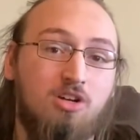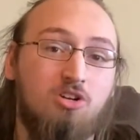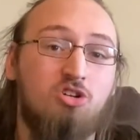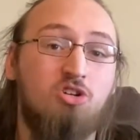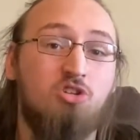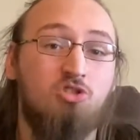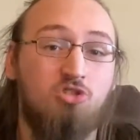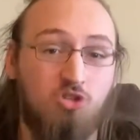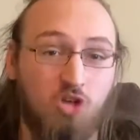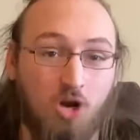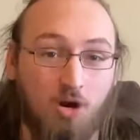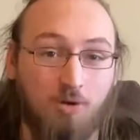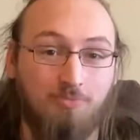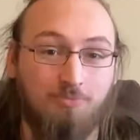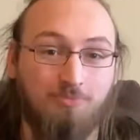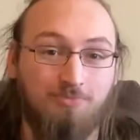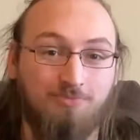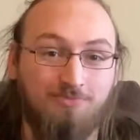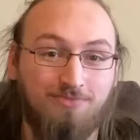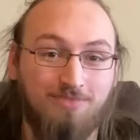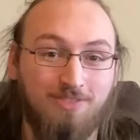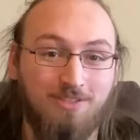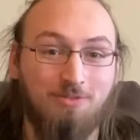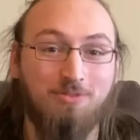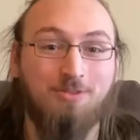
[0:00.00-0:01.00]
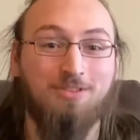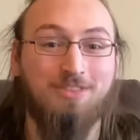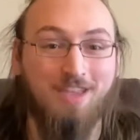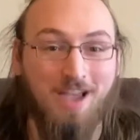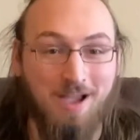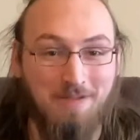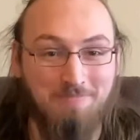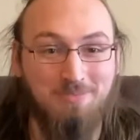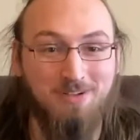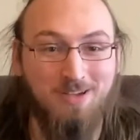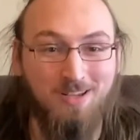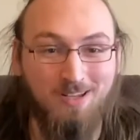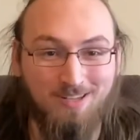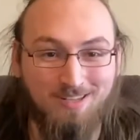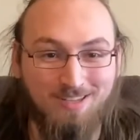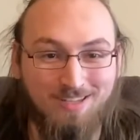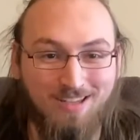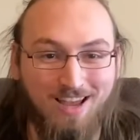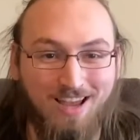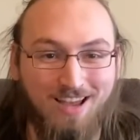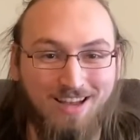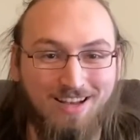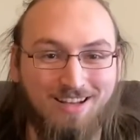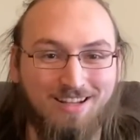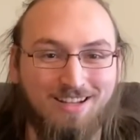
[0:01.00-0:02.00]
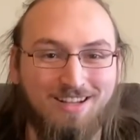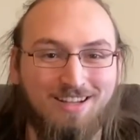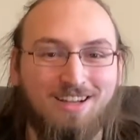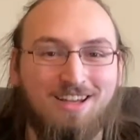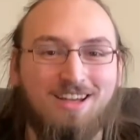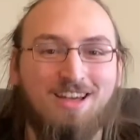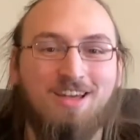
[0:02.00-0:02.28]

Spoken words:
So, with that being said,